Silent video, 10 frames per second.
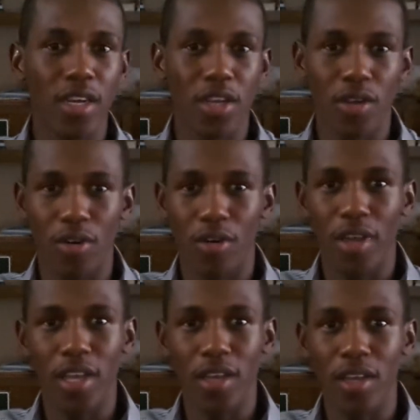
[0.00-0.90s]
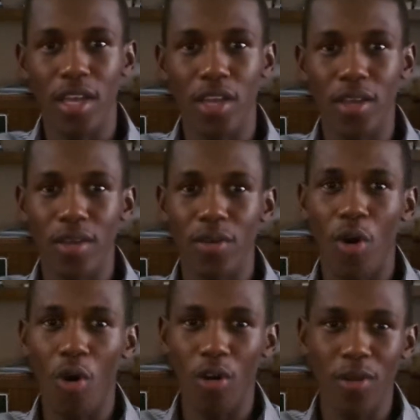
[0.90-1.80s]
You know, he, he
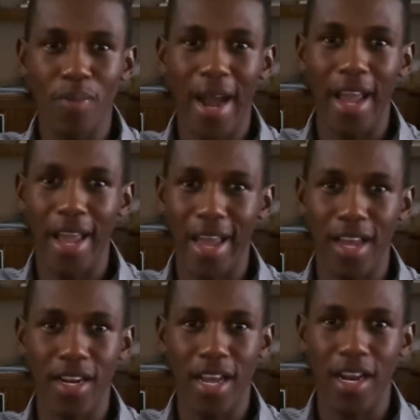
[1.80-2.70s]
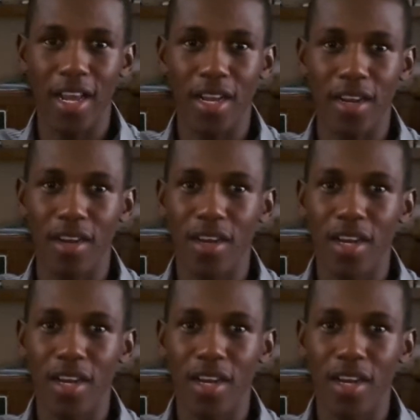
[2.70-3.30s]
held my hand and then